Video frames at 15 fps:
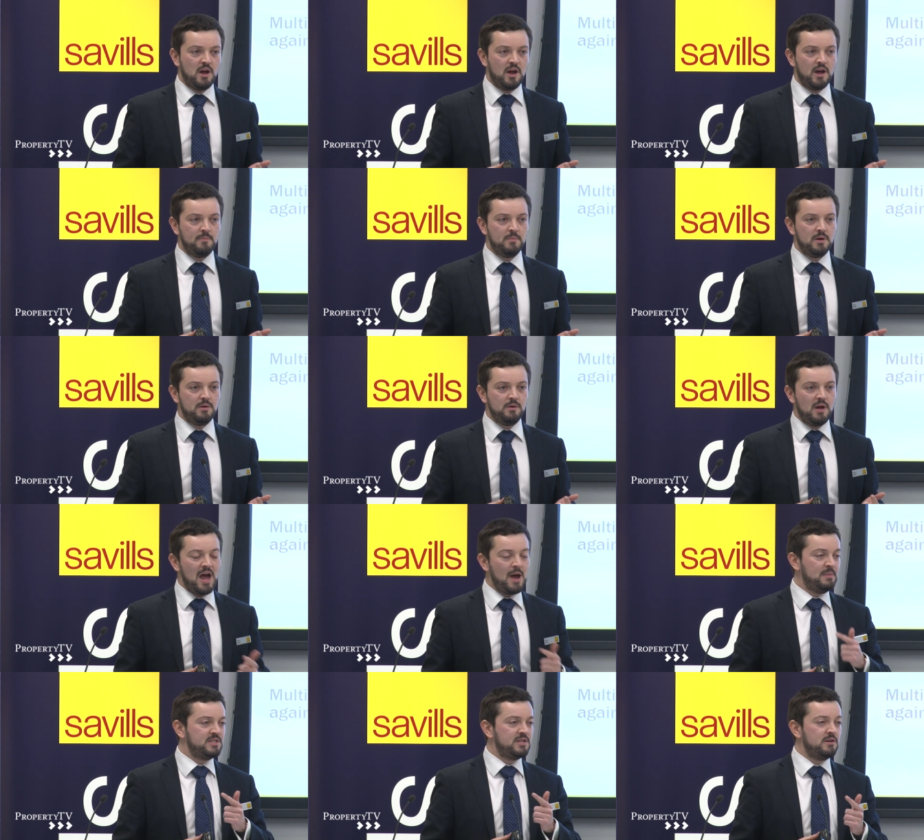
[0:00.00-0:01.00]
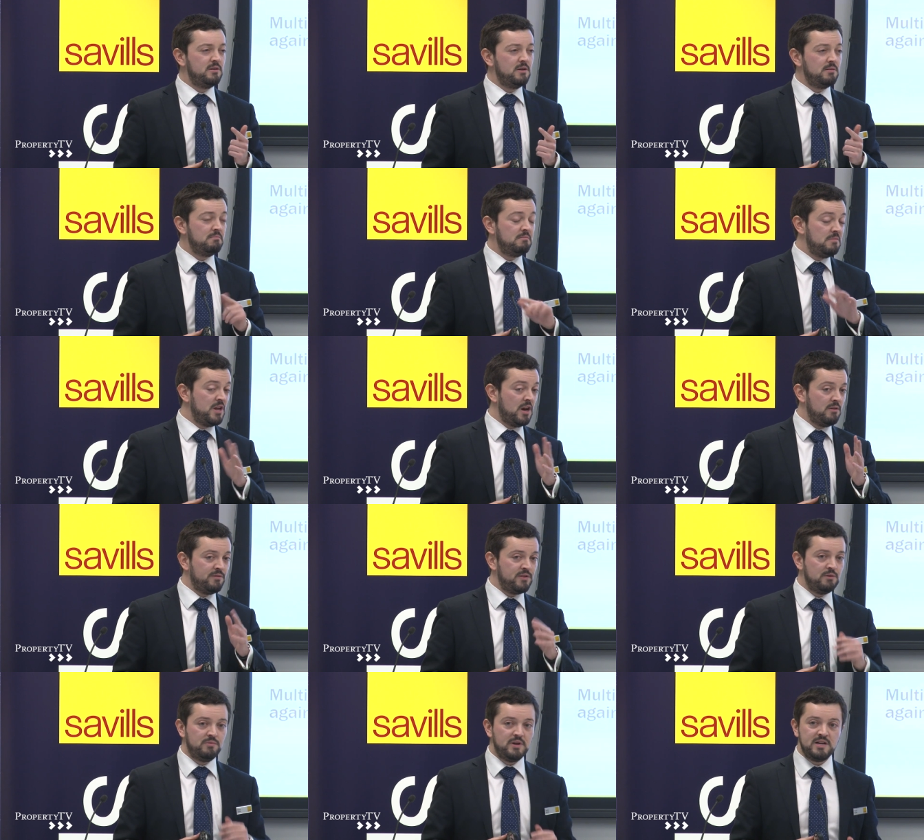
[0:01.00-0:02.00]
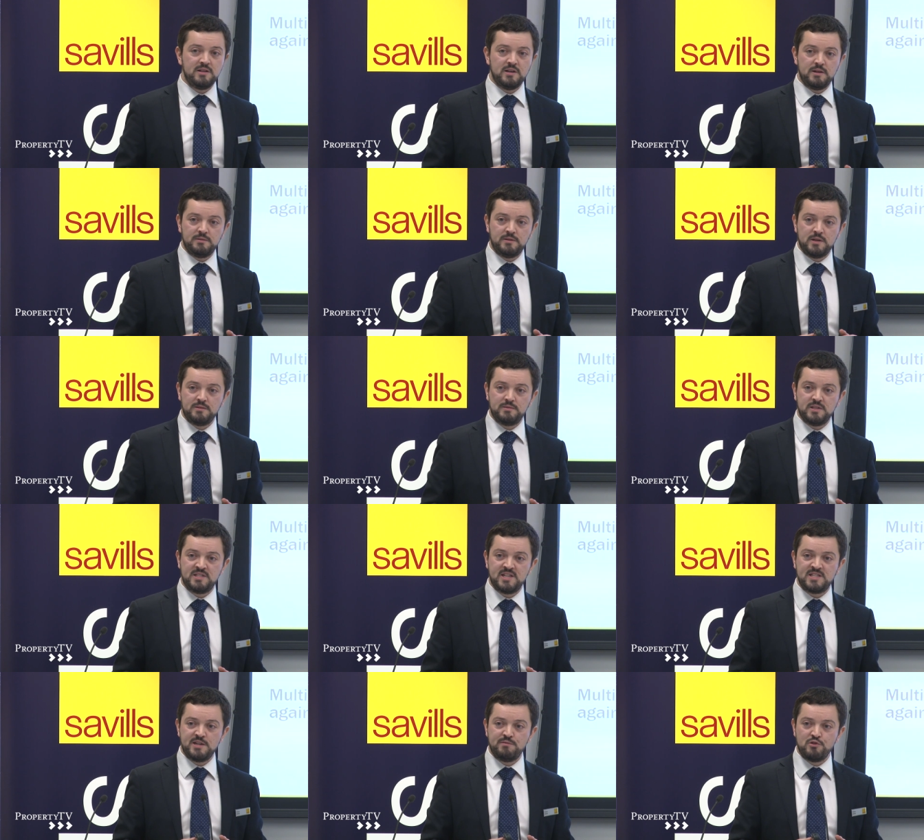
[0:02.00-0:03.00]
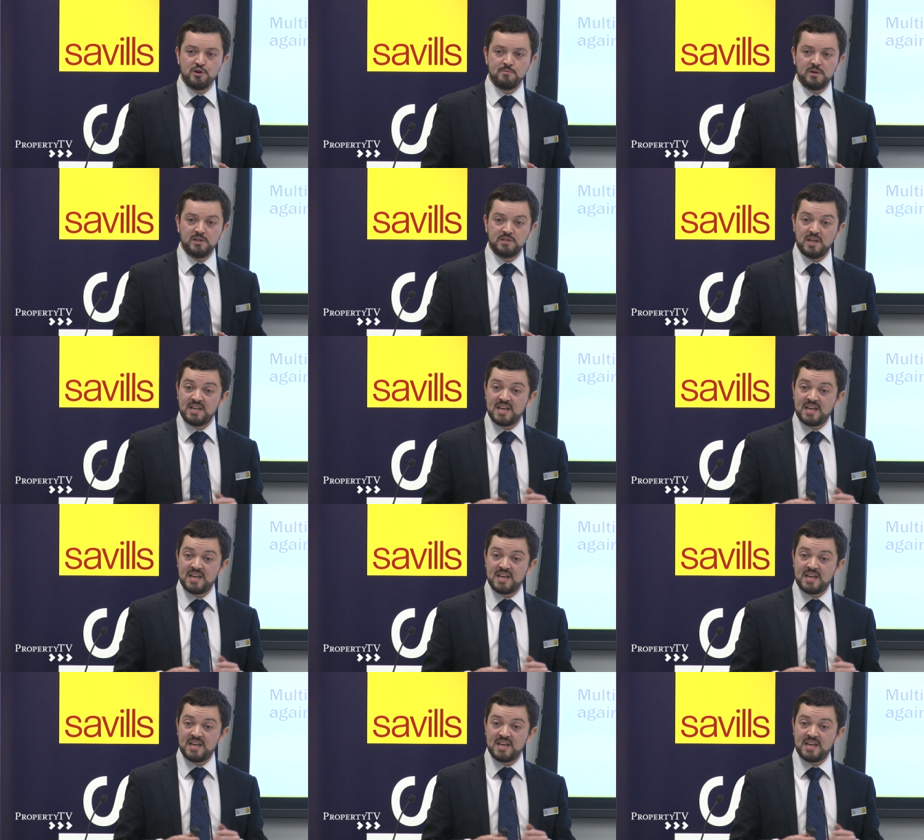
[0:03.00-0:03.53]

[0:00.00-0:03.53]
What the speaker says: Amazon, you know, if you read the City rumours,